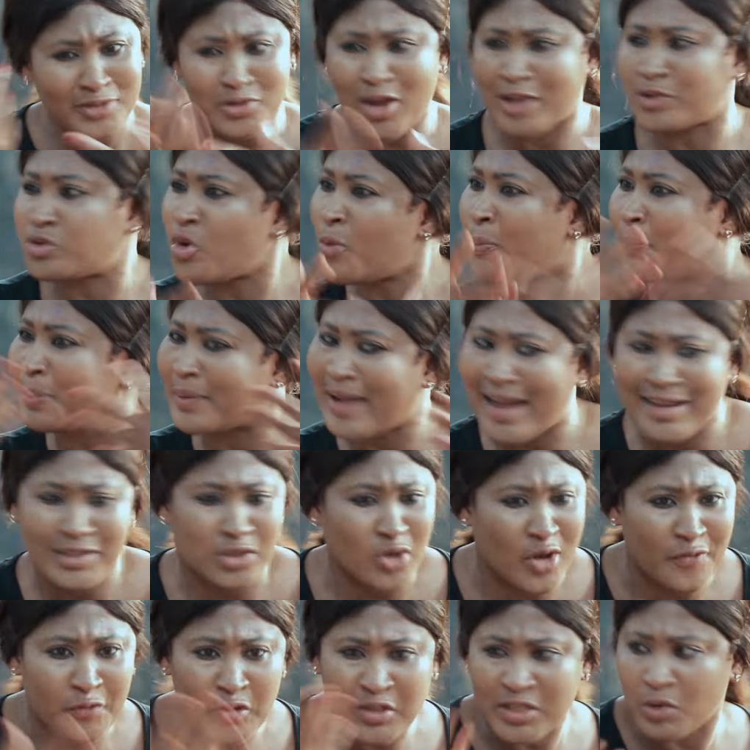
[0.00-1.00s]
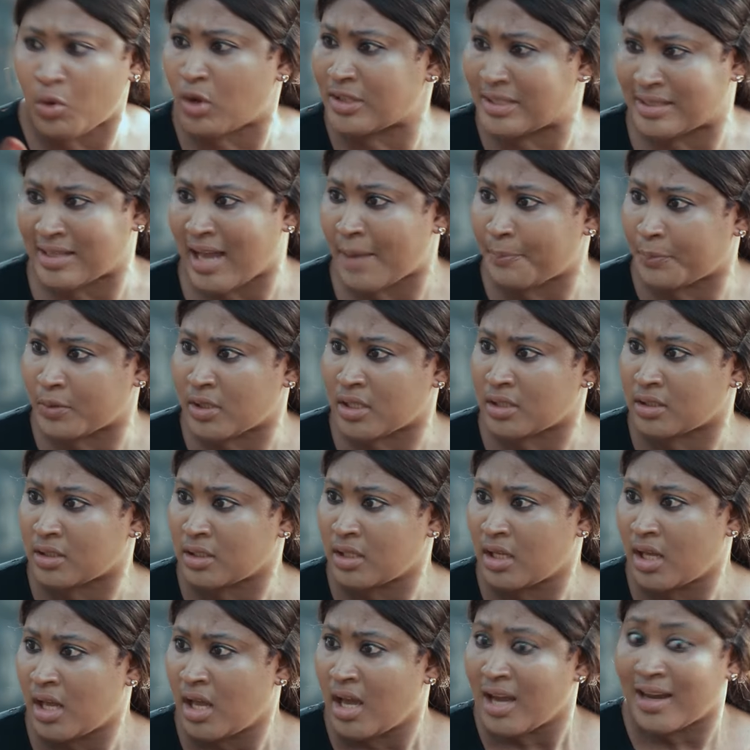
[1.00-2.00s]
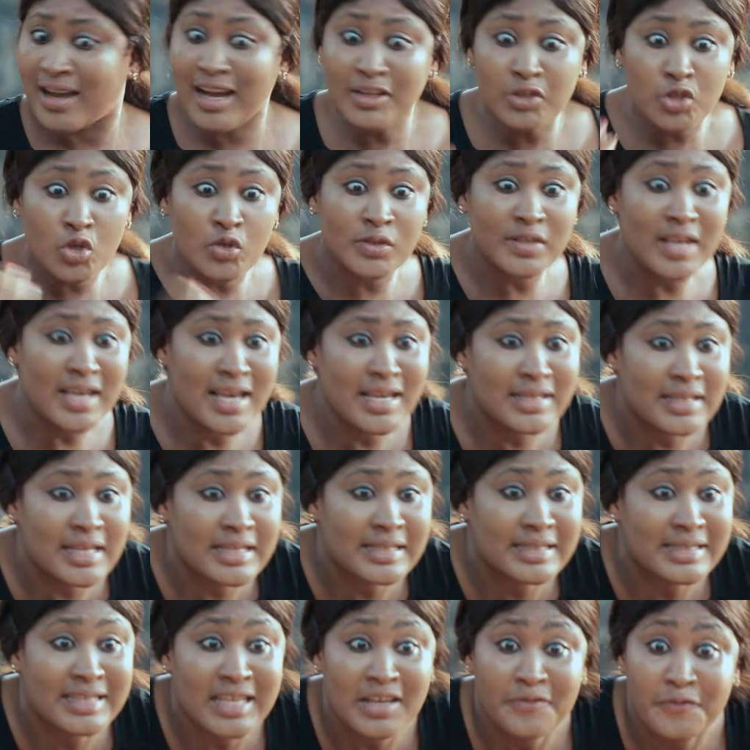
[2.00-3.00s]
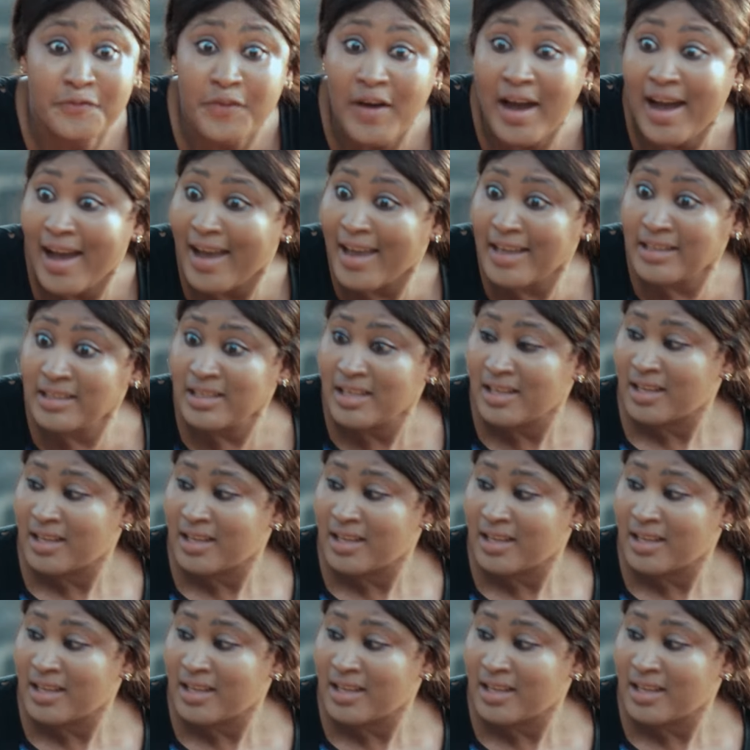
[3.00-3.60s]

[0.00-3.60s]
You are too blind to even see what's happening. Can't you see? It is divine.